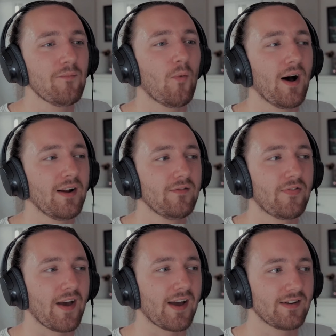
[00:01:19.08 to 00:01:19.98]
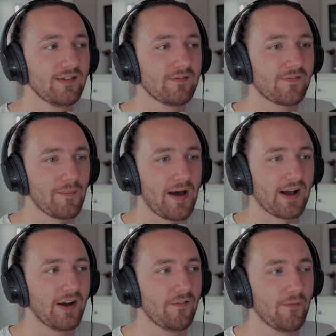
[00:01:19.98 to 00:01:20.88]
one thing from the
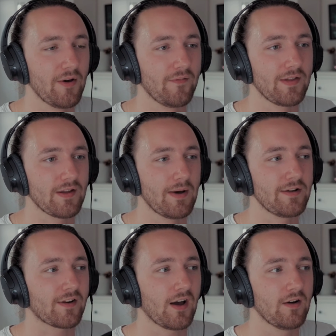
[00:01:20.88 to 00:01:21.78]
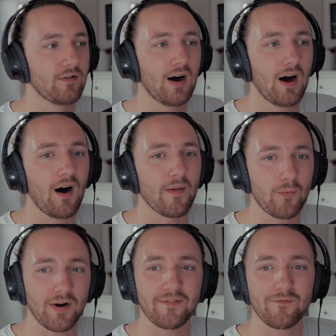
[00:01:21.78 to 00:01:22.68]
Hangover movie that made you go,
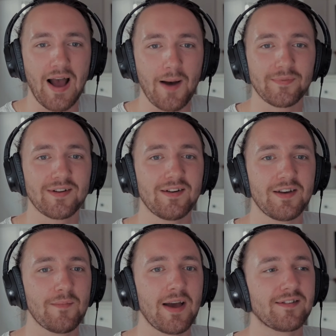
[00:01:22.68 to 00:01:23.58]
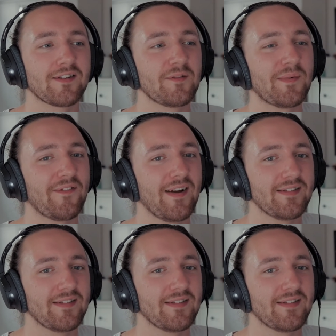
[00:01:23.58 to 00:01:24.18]
what an absolutely amazing group of friends.